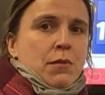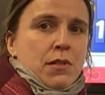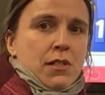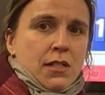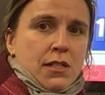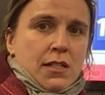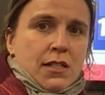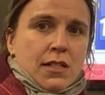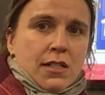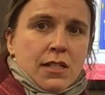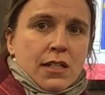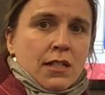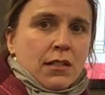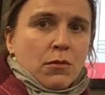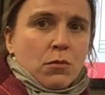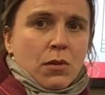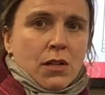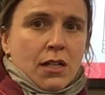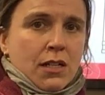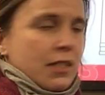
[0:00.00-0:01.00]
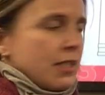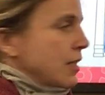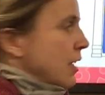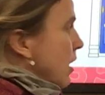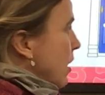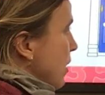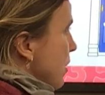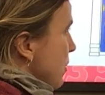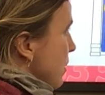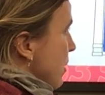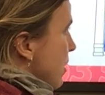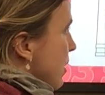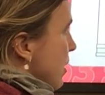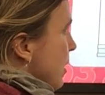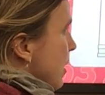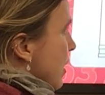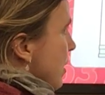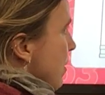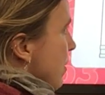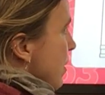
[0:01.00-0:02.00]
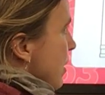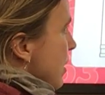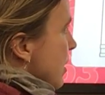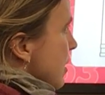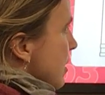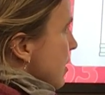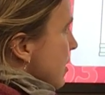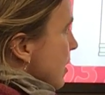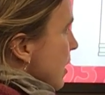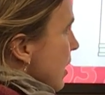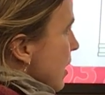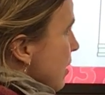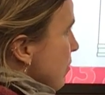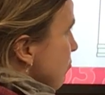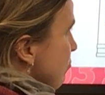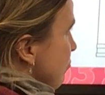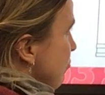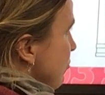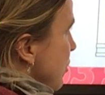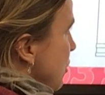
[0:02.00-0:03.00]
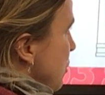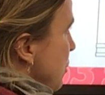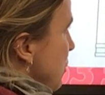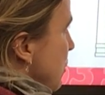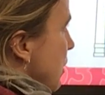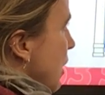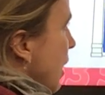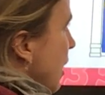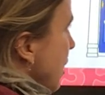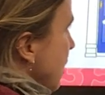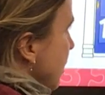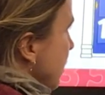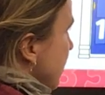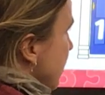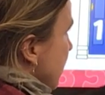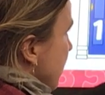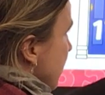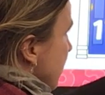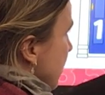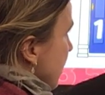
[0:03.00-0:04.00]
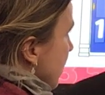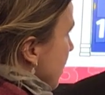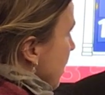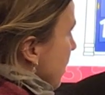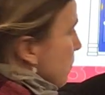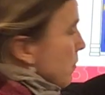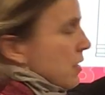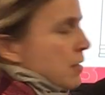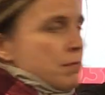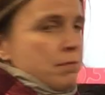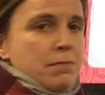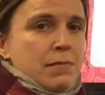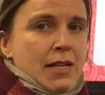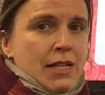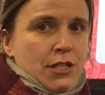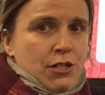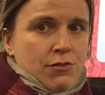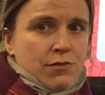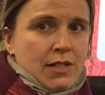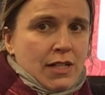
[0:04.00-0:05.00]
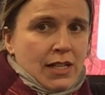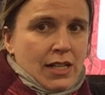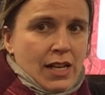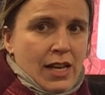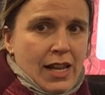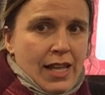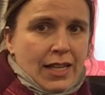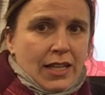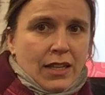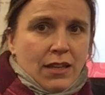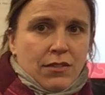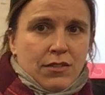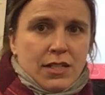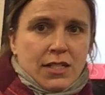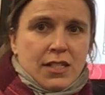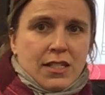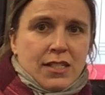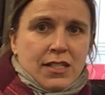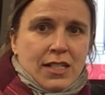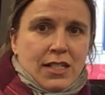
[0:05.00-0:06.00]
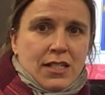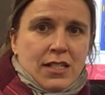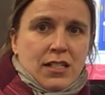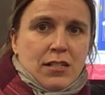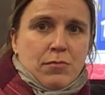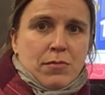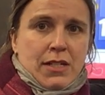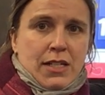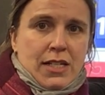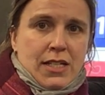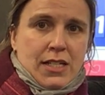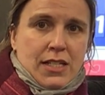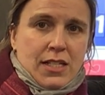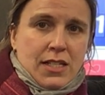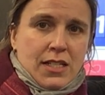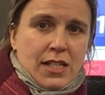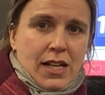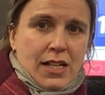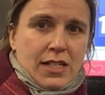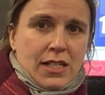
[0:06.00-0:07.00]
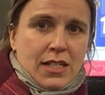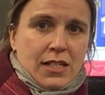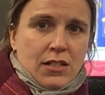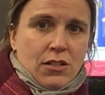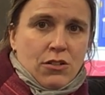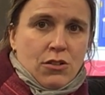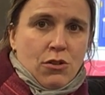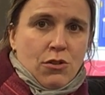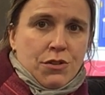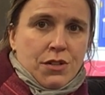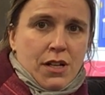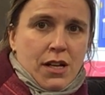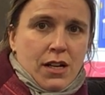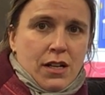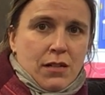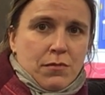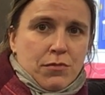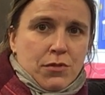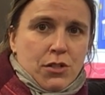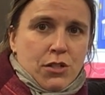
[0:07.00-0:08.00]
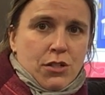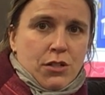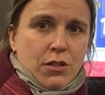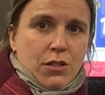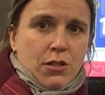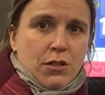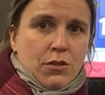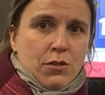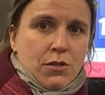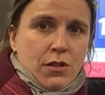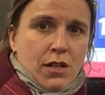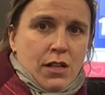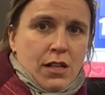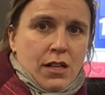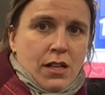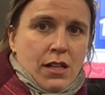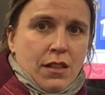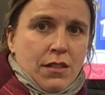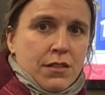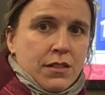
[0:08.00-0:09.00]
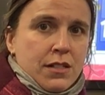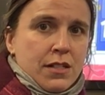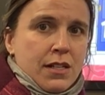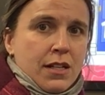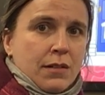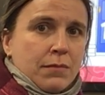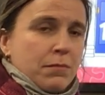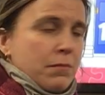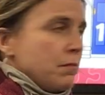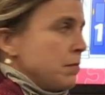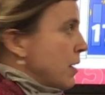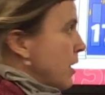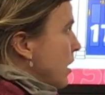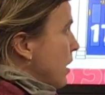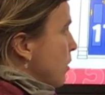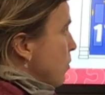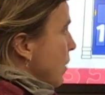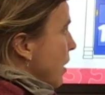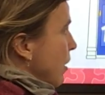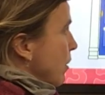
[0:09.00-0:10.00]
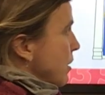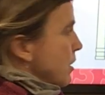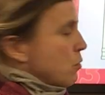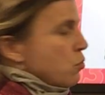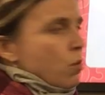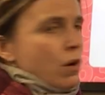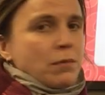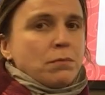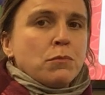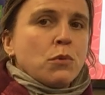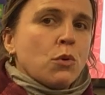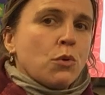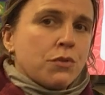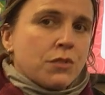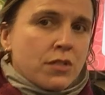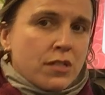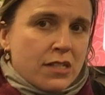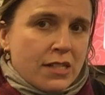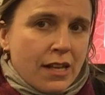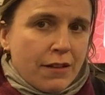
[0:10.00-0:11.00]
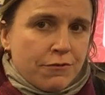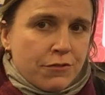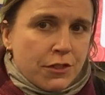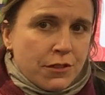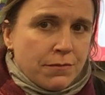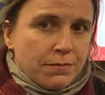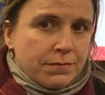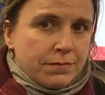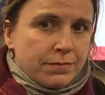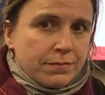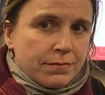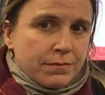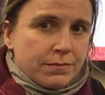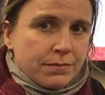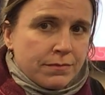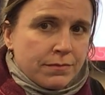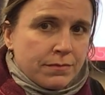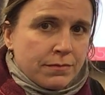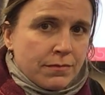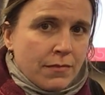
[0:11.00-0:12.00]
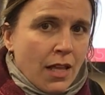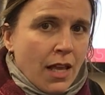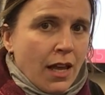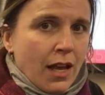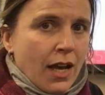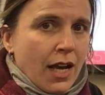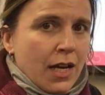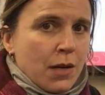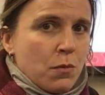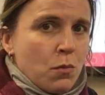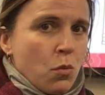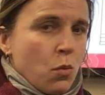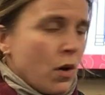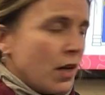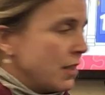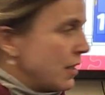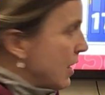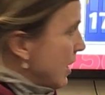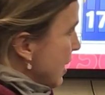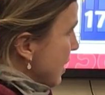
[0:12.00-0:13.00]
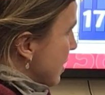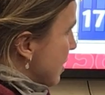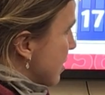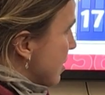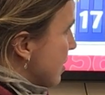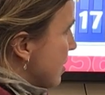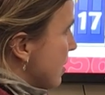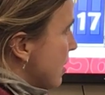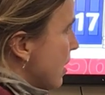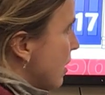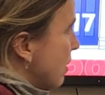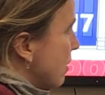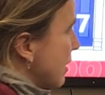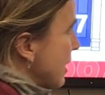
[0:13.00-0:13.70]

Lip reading: We looked at this a little while ago. It's our ruler, and we're measuring length in centimetres, and it's gone up to number, well, it's 1 more than 7 and 1 less than 9.